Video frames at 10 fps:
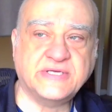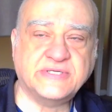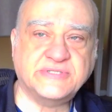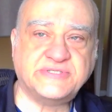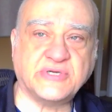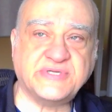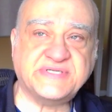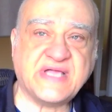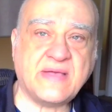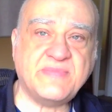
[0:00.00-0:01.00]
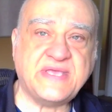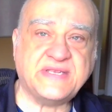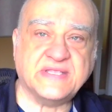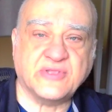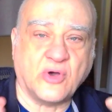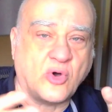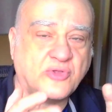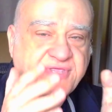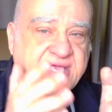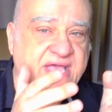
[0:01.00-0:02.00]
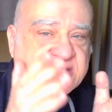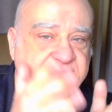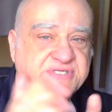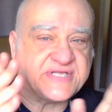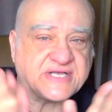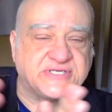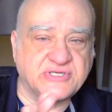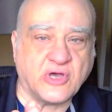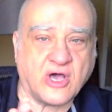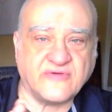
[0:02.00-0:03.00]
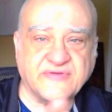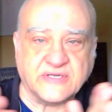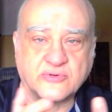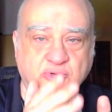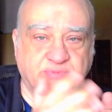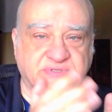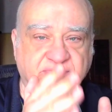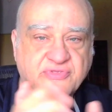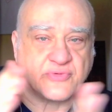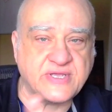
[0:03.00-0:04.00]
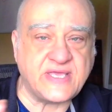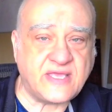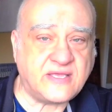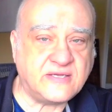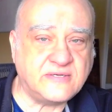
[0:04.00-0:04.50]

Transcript: So does that mean the whole thing has to be sectioned off in groups of three?